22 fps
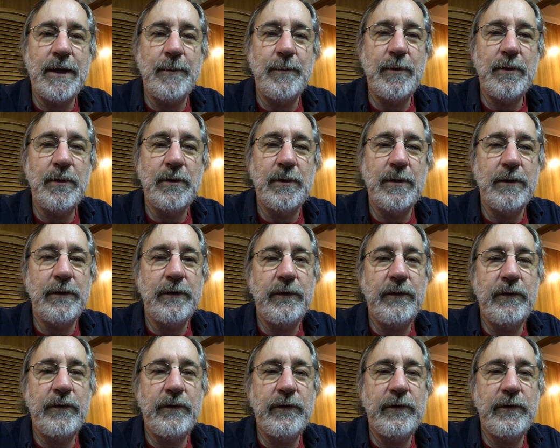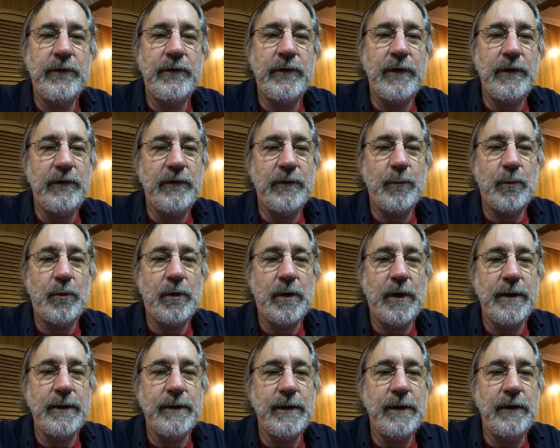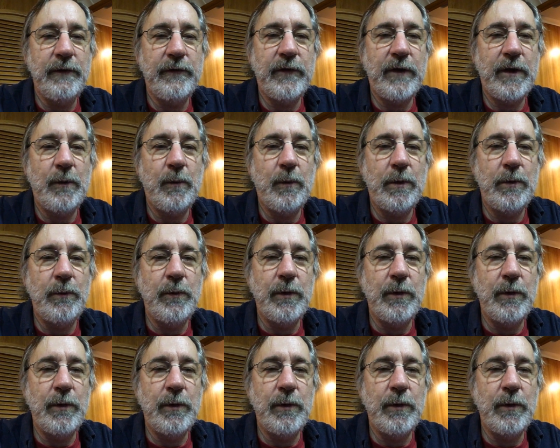I'm going to see some more ideas that I want